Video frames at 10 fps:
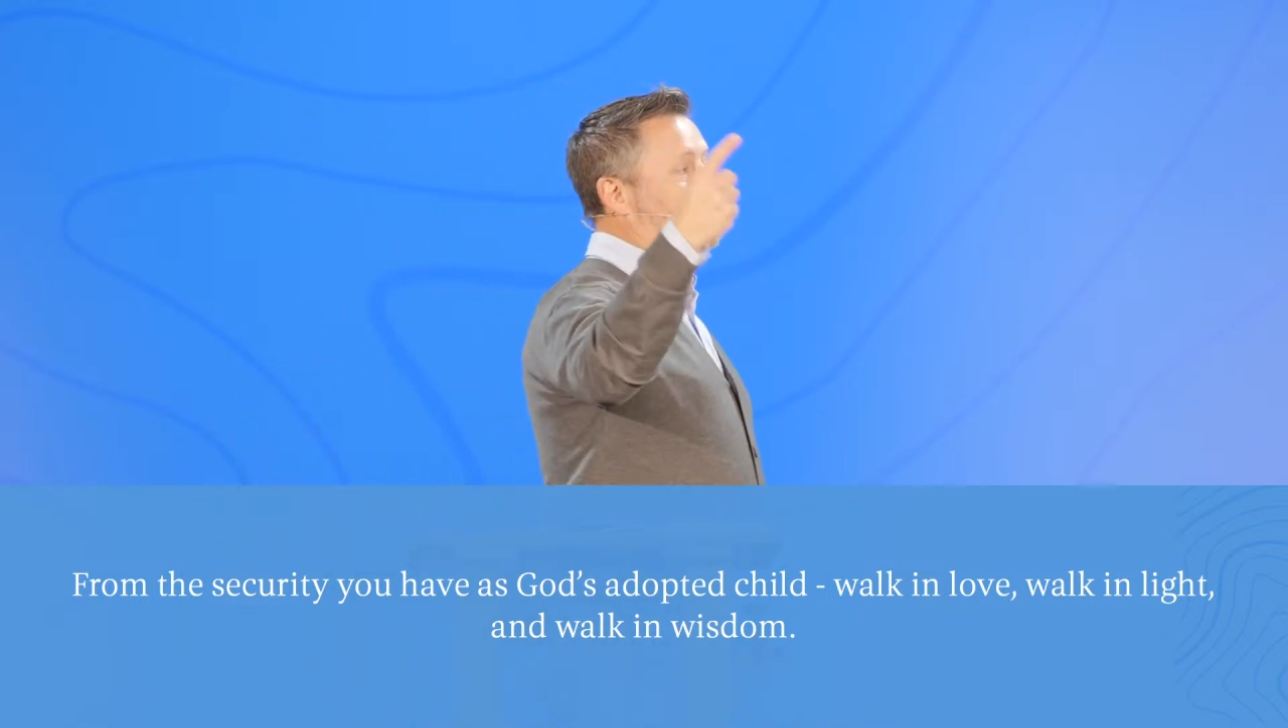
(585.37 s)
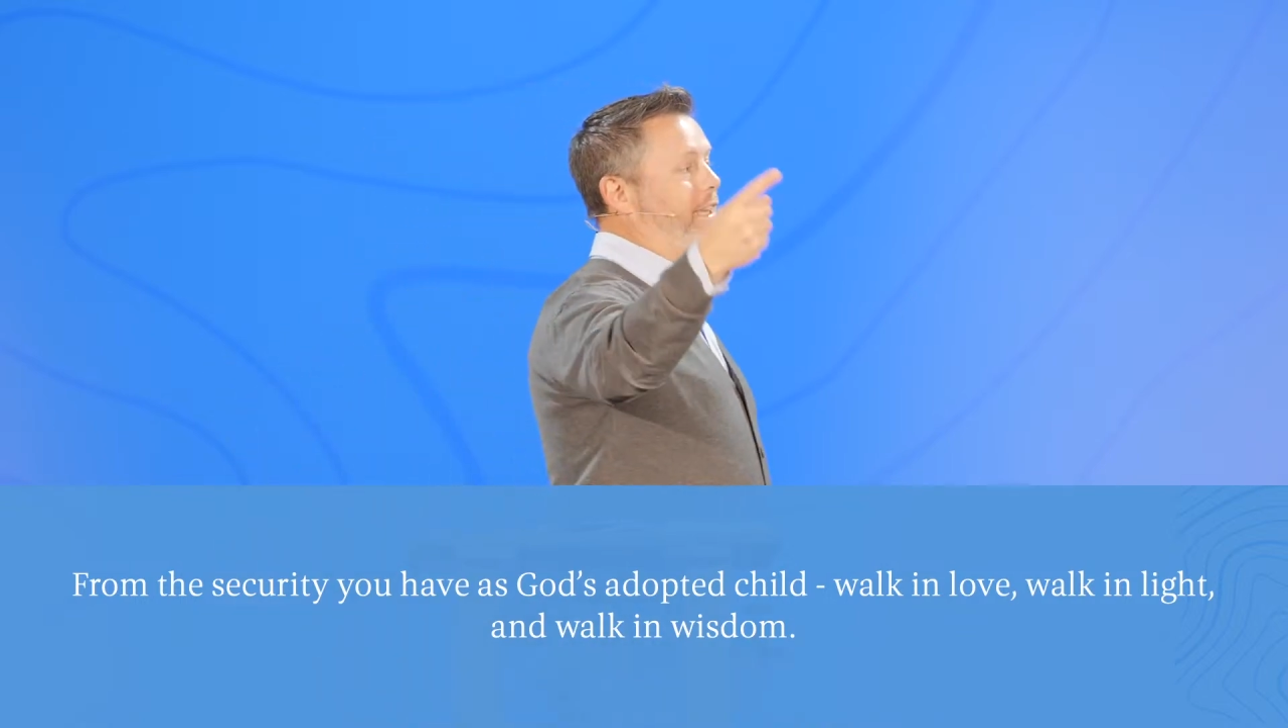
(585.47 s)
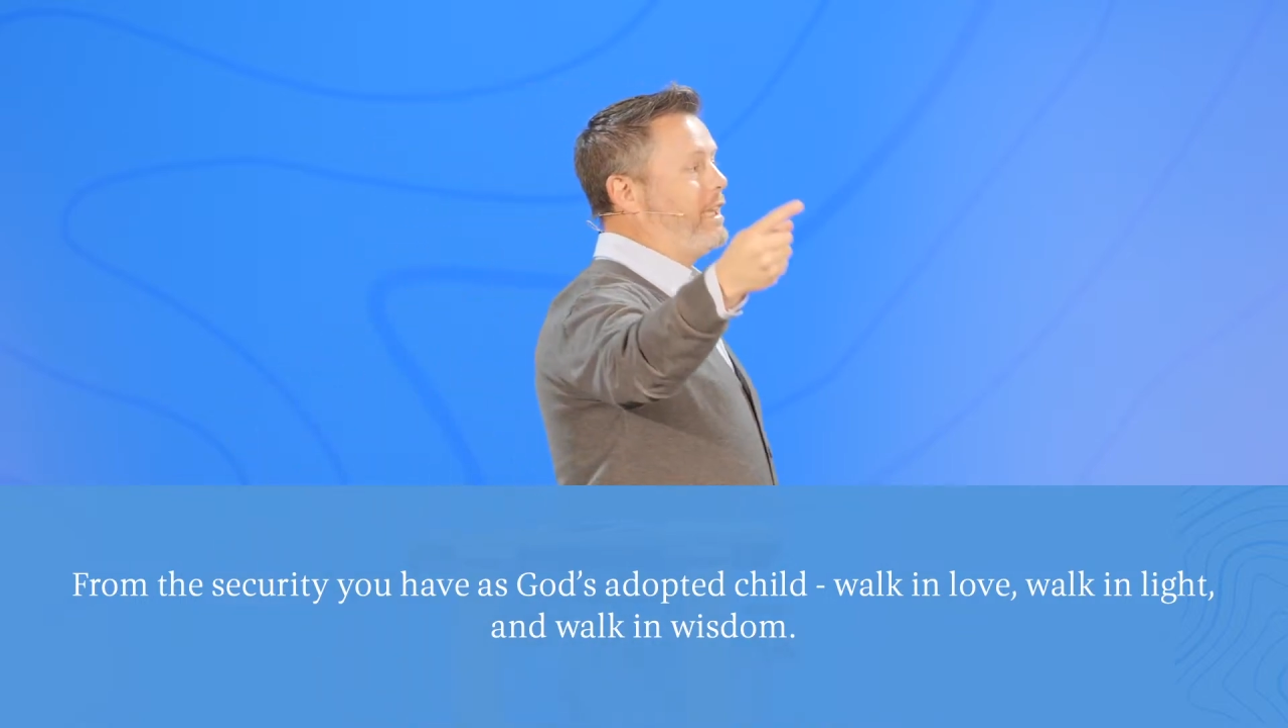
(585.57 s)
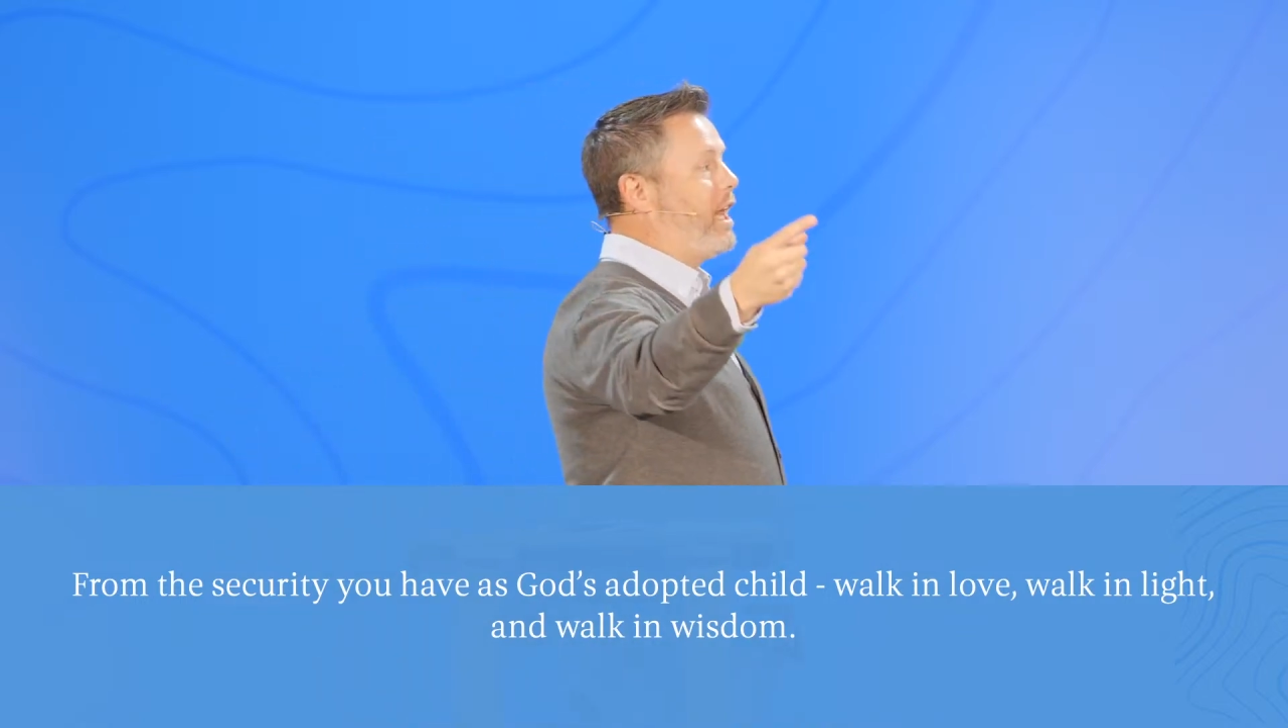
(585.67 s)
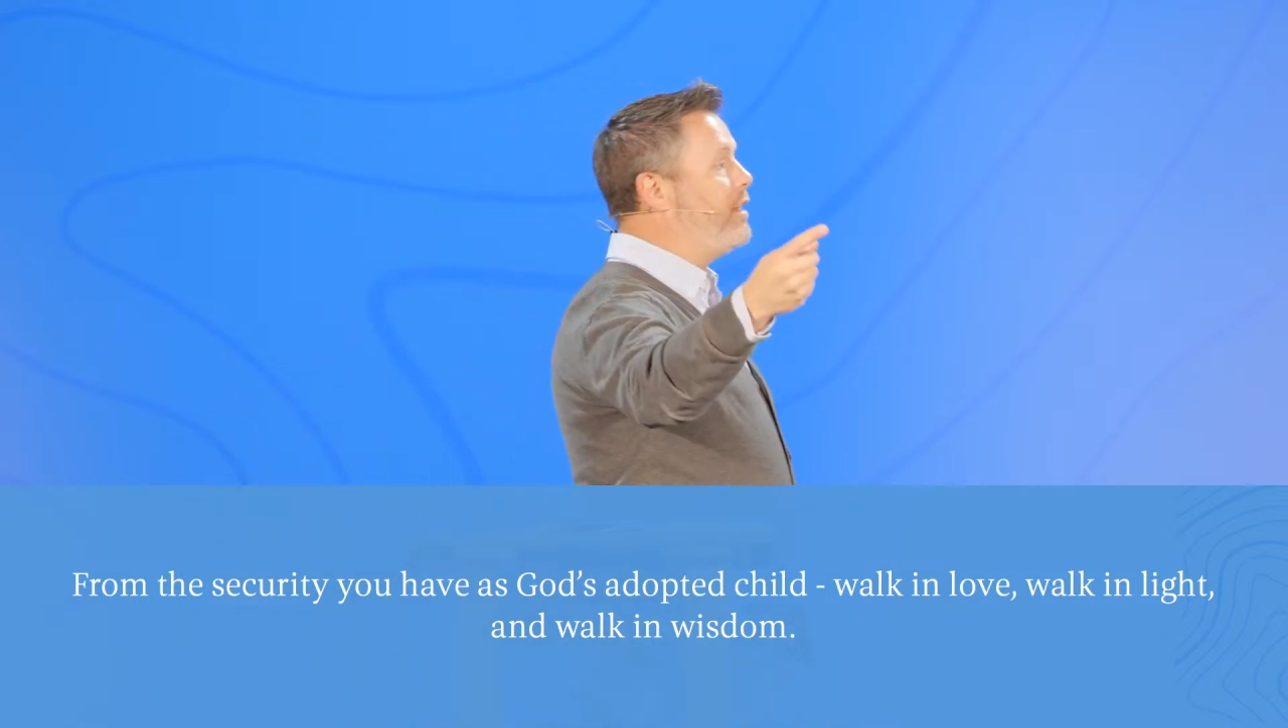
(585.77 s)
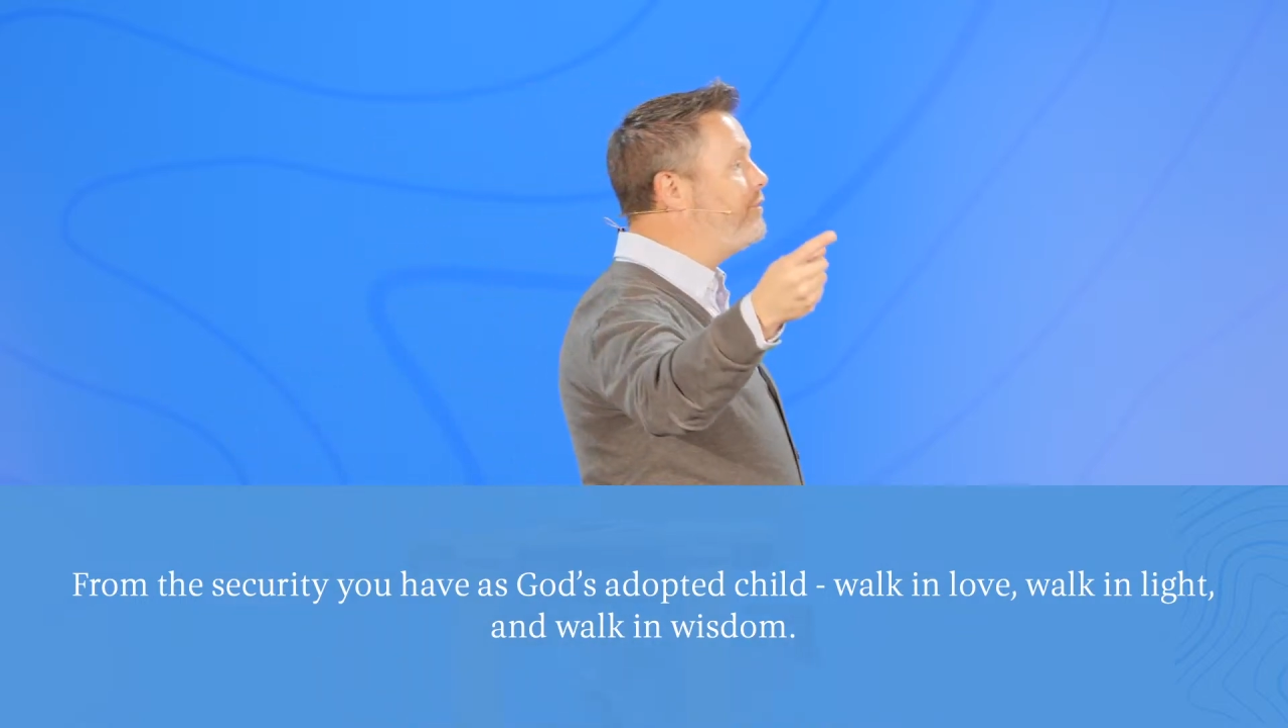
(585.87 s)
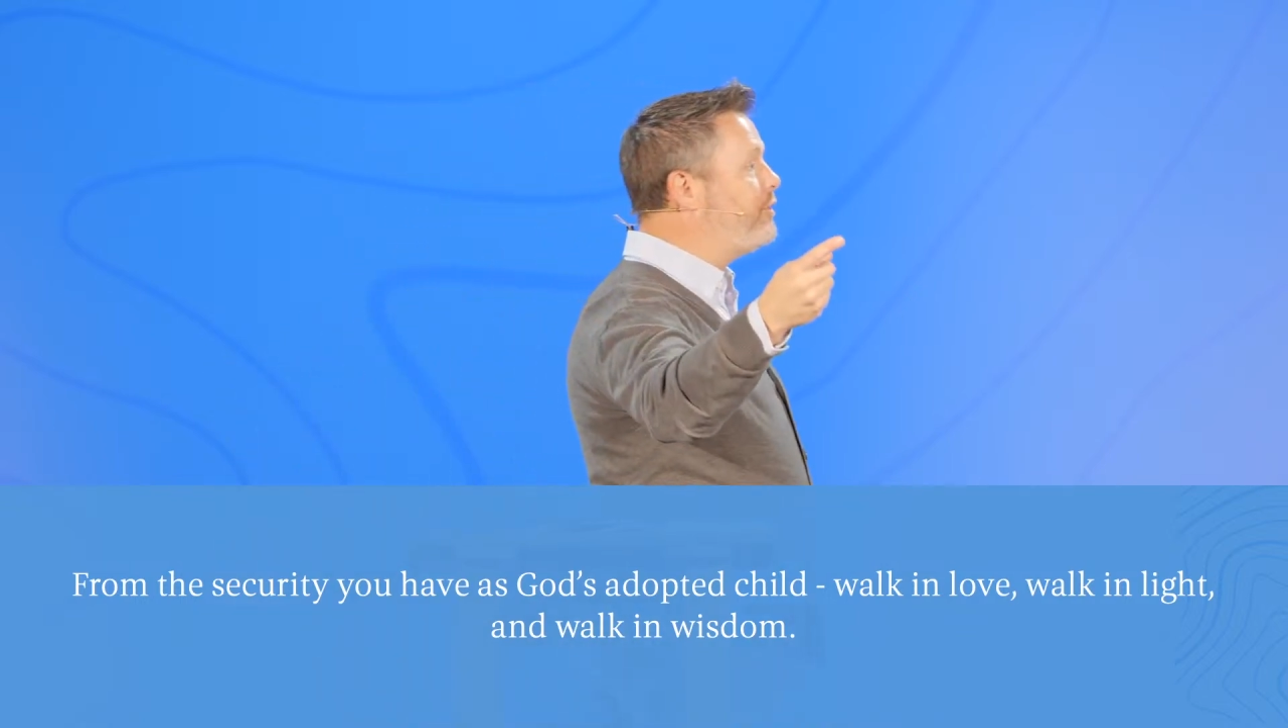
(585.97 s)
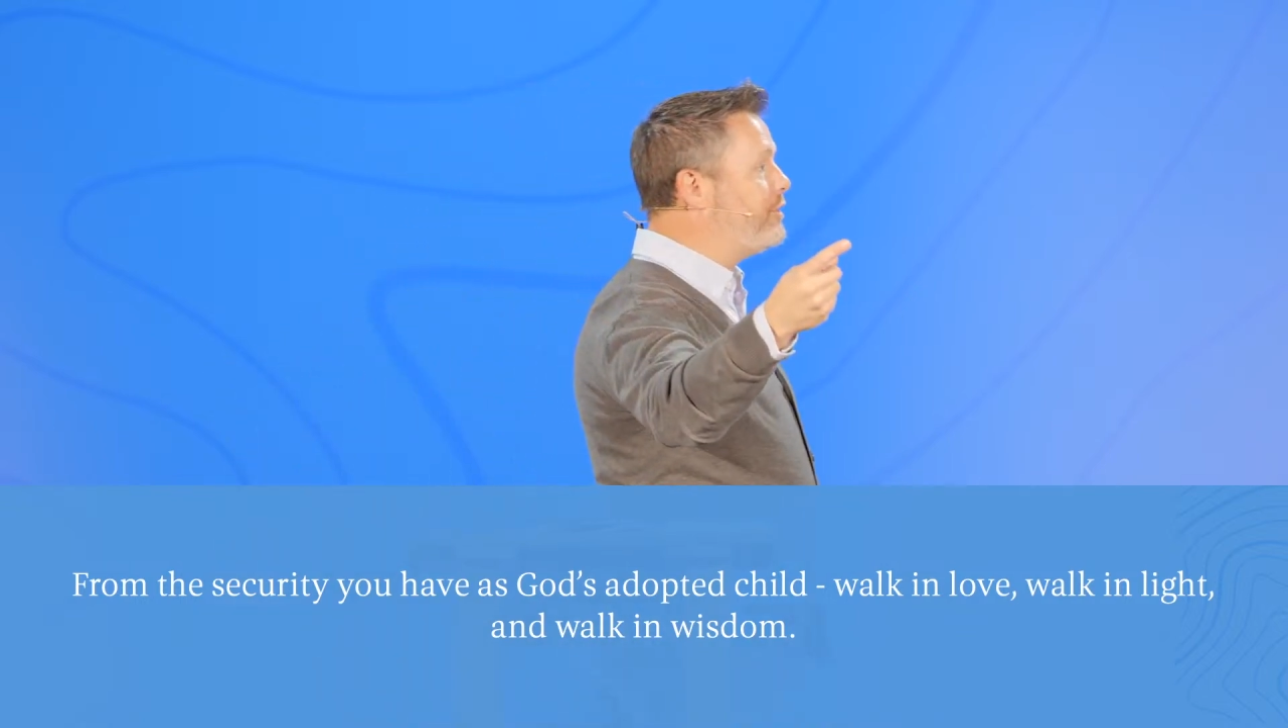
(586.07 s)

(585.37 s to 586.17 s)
in love,